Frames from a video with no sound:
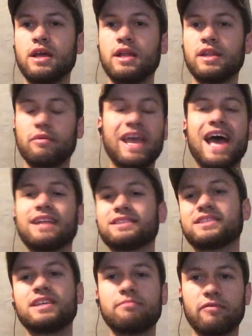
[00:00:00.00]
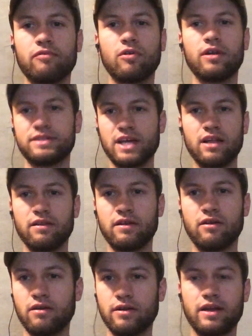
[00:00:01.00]
that we hadn't seen before
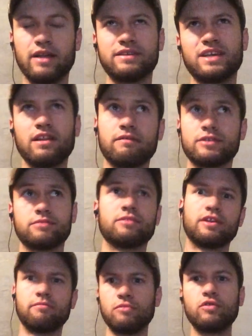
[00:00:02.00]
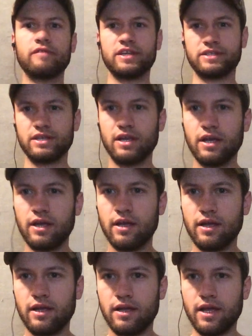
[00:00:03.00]
not in television, but in movies
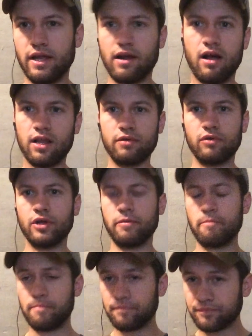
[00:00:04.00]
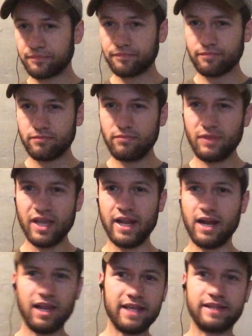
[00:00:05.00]
in Hollywood. And
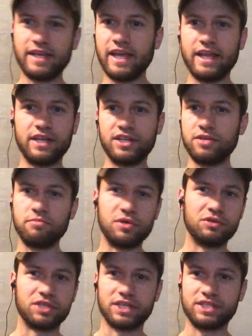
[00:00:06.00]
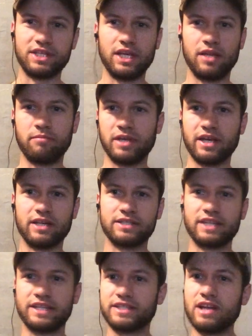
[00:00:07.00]
I like the indie music scene because
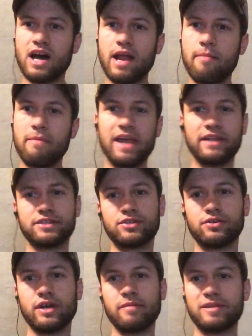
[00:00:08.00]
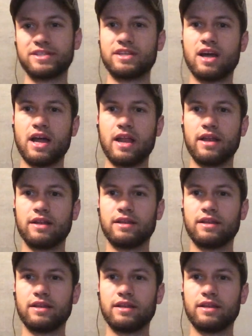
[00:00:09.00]
it's not mainstream. It's not.